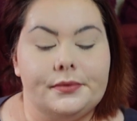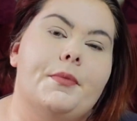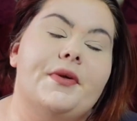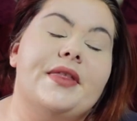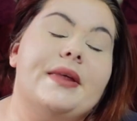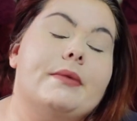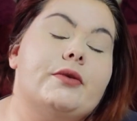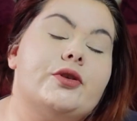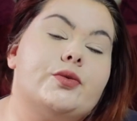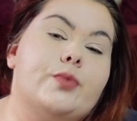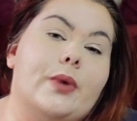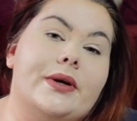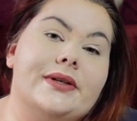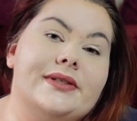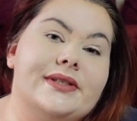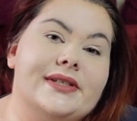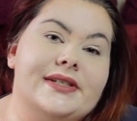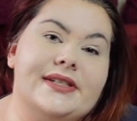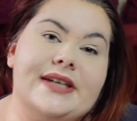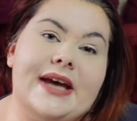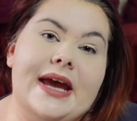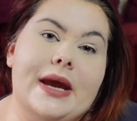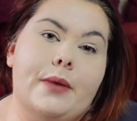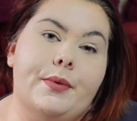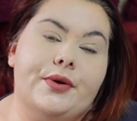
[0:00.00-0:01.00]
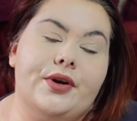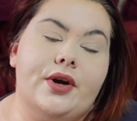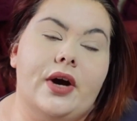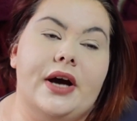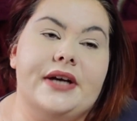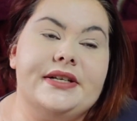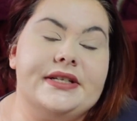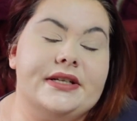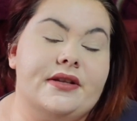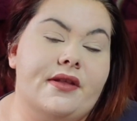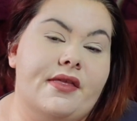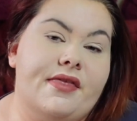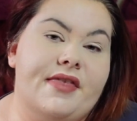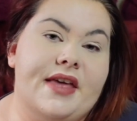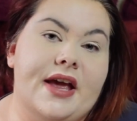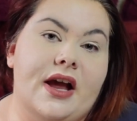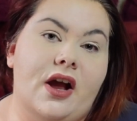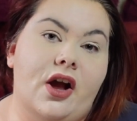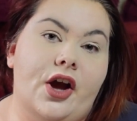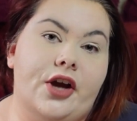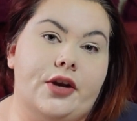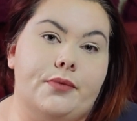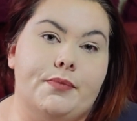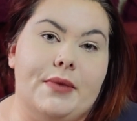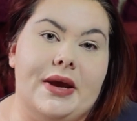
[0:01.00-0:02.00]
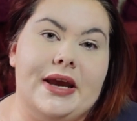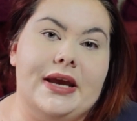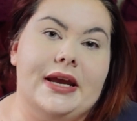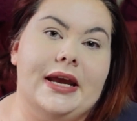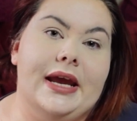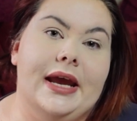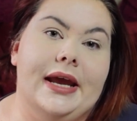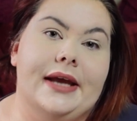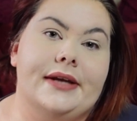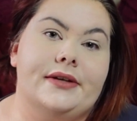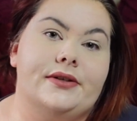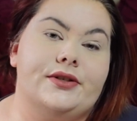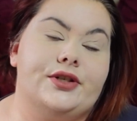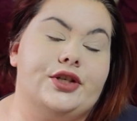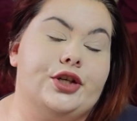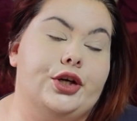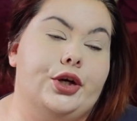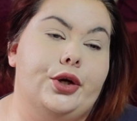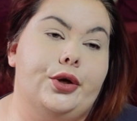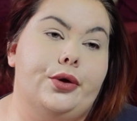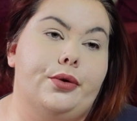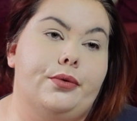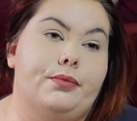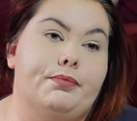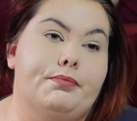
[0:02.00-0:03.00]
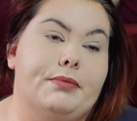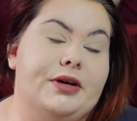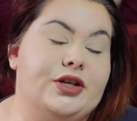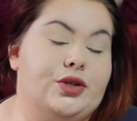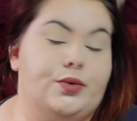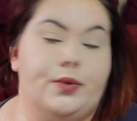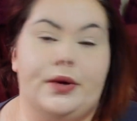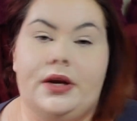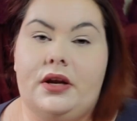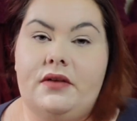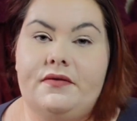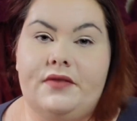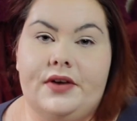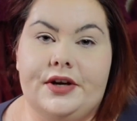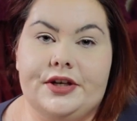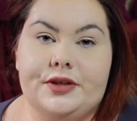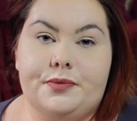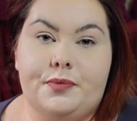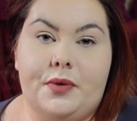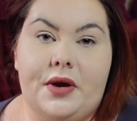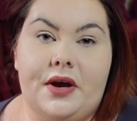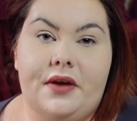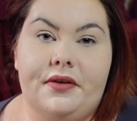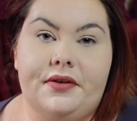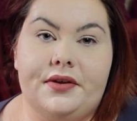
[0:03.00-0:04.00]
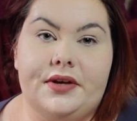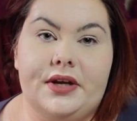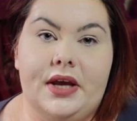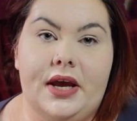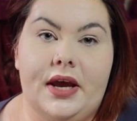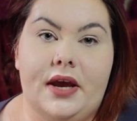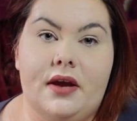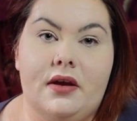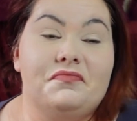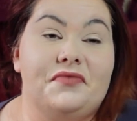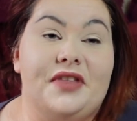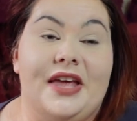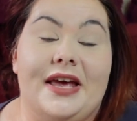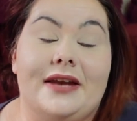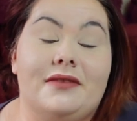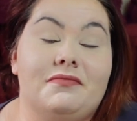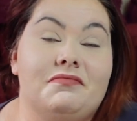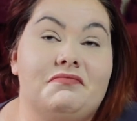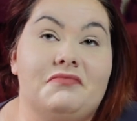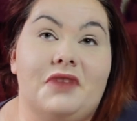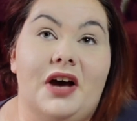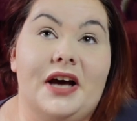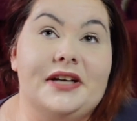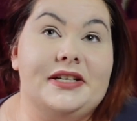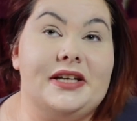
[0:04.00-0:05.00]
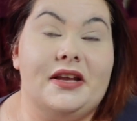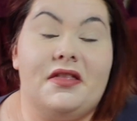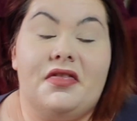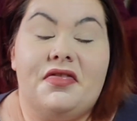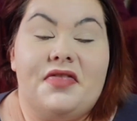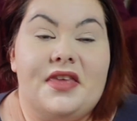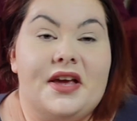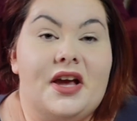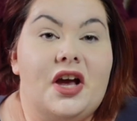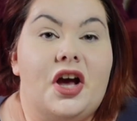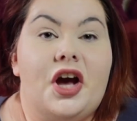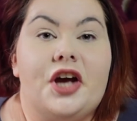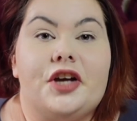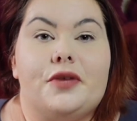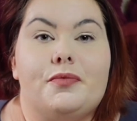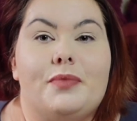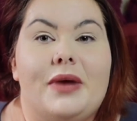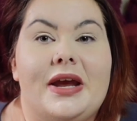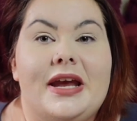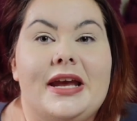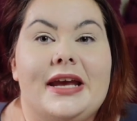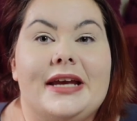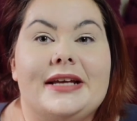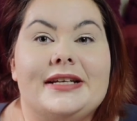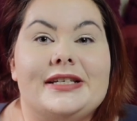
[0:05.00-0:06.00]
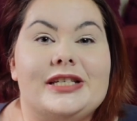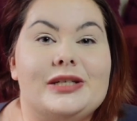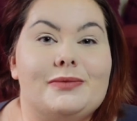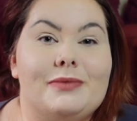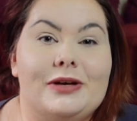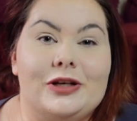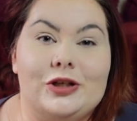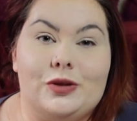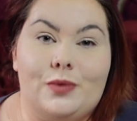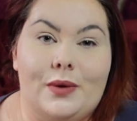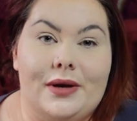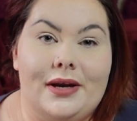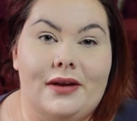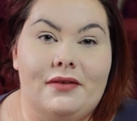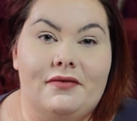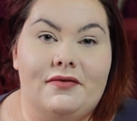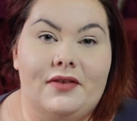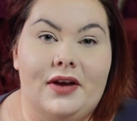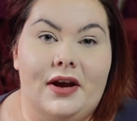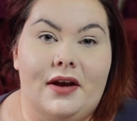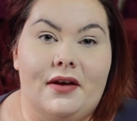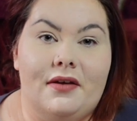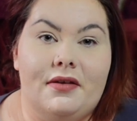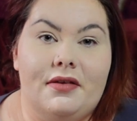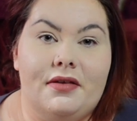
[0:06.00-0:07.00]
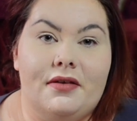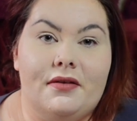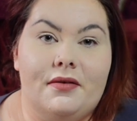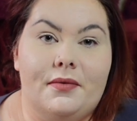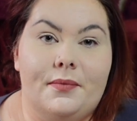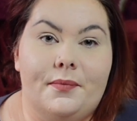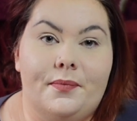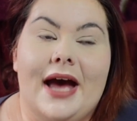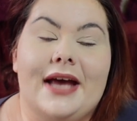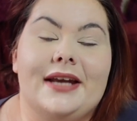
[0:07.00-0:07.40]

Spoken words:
But there was once a day when I didn't think I'd make it to my 21st birthday. Then I didn't think I'd make it to my 25th.